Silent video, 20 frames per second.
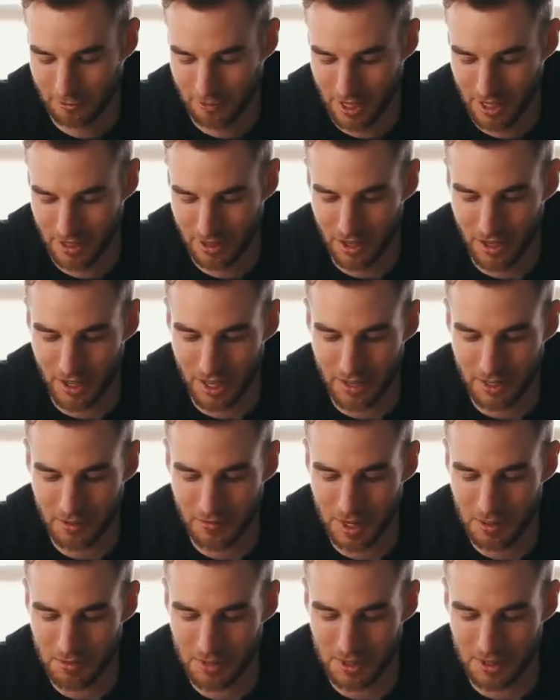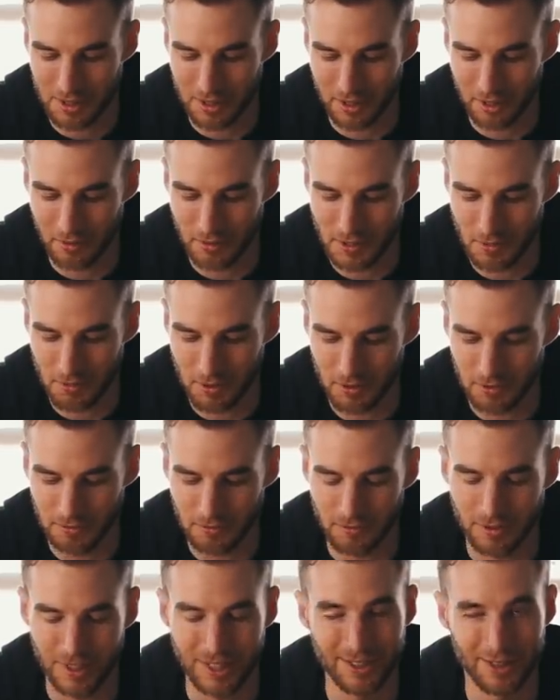And yeah, I think maybe there was a bit of
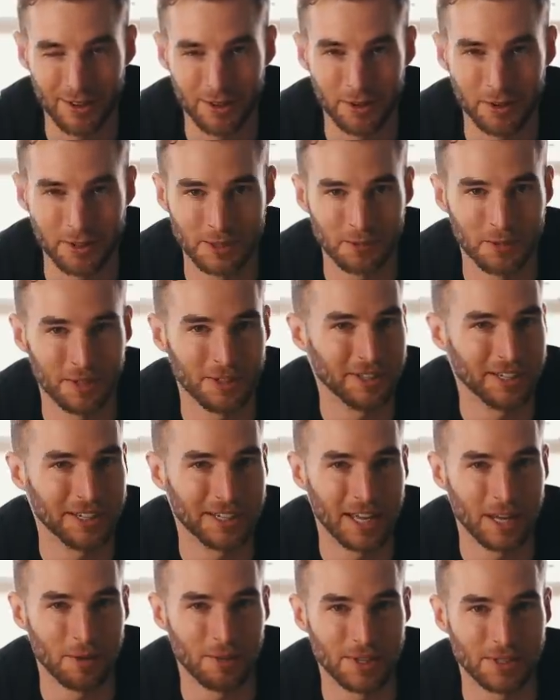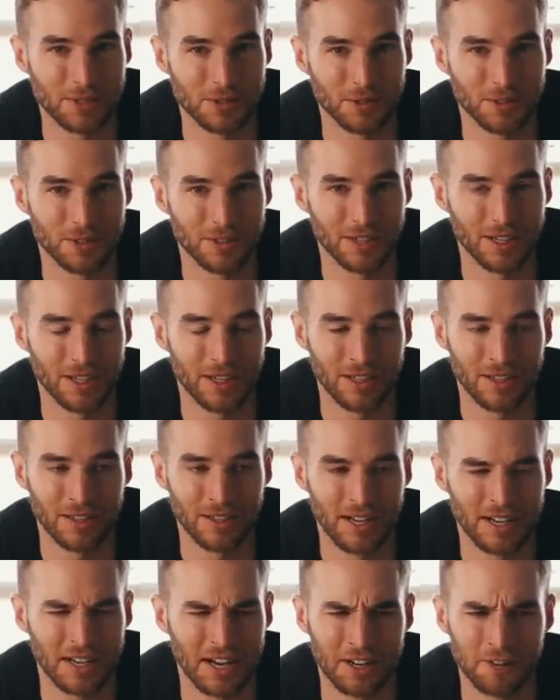ego as well that came into it, and
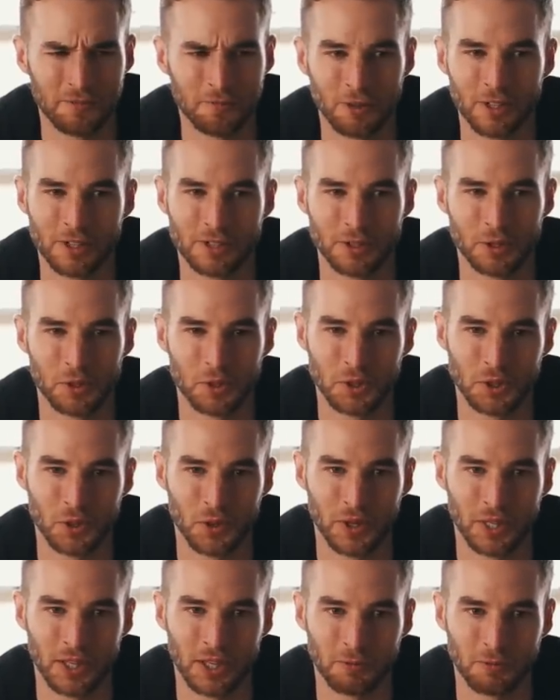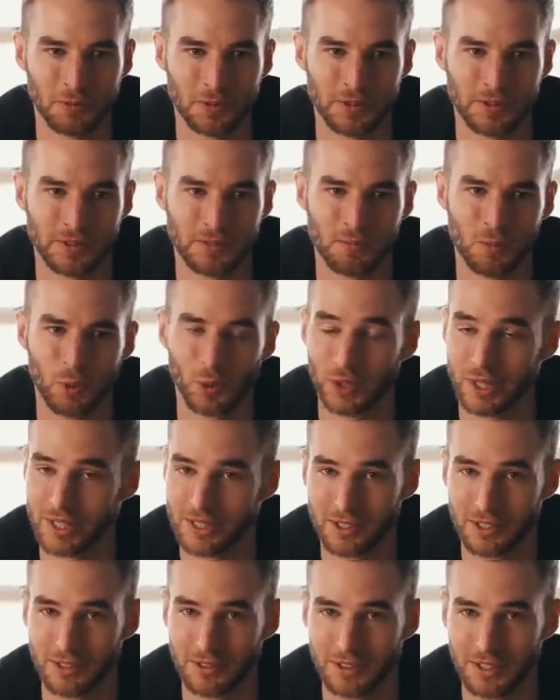I kind of wanted to do a drawing that was more
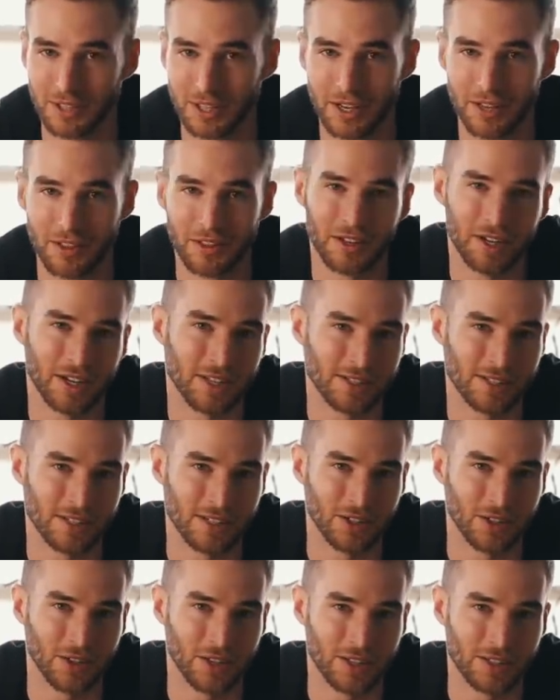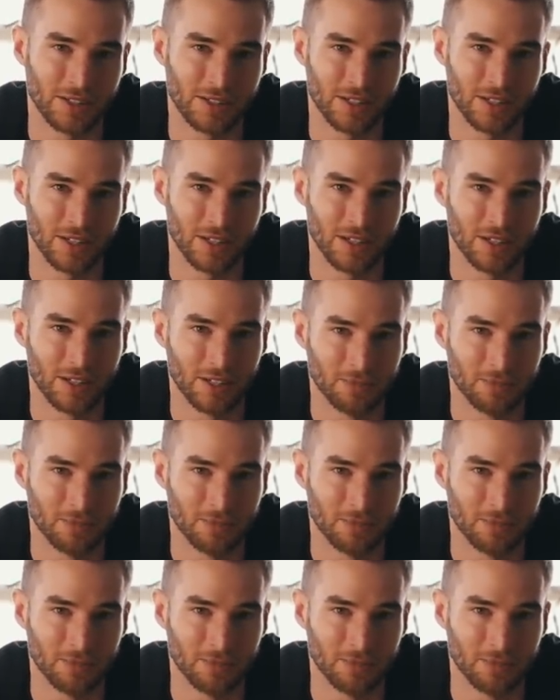detailed than anything I'd seen on the internet.